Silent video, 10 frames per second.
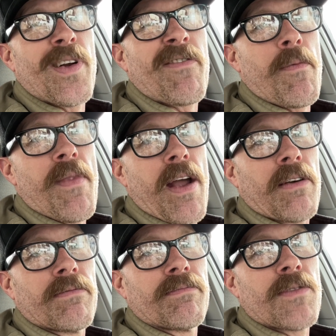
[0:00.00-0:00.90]
it from
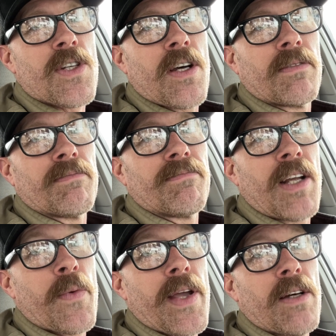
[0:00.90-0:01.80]
there. So
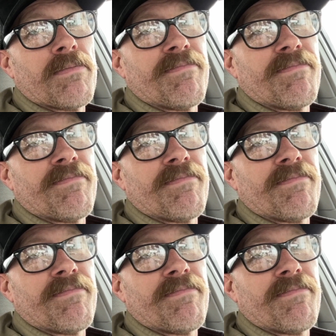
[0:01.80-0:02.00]
here we go.